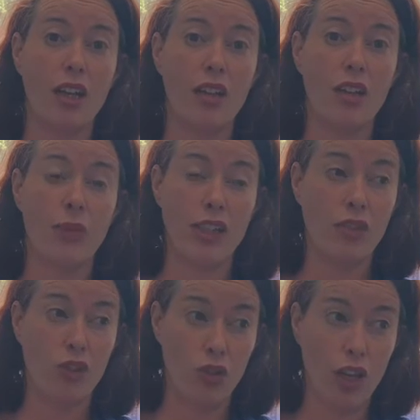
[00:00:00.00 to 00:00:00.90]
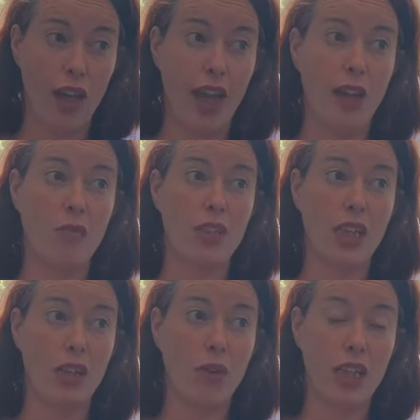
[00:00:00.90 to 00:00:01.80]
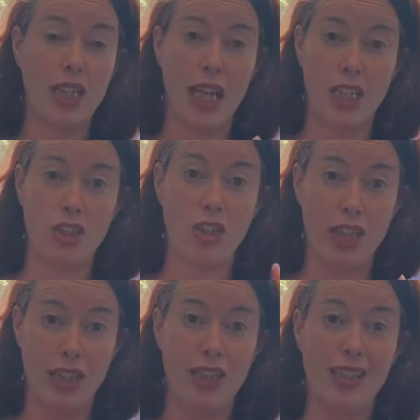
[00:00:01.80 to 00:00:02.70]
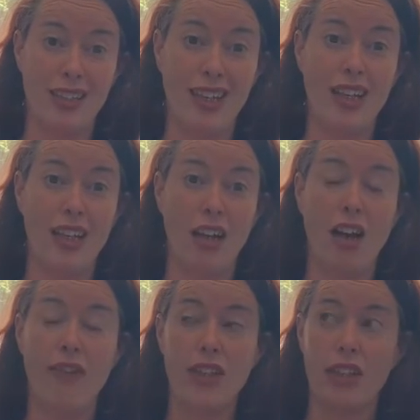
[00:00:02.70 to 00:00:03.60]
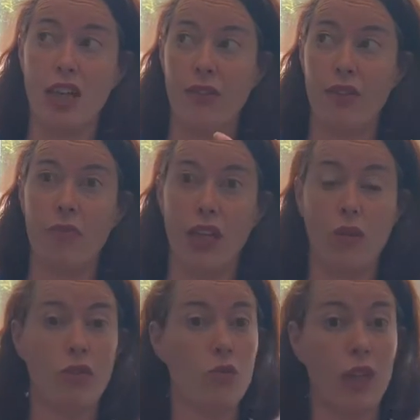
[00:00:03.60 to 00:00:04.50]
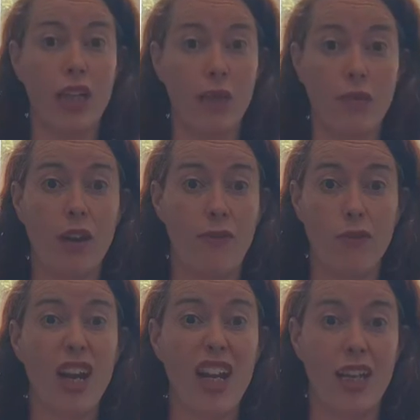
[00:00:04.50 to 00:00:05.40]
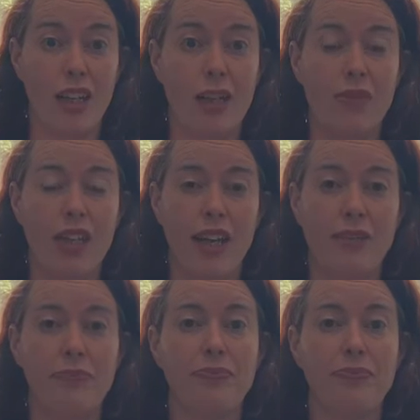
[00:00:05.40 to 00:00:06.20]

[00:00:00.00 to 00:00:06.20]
the rest of Judah, and was getting ready to enter into the city. And obviously, everybody was really afraid and upset.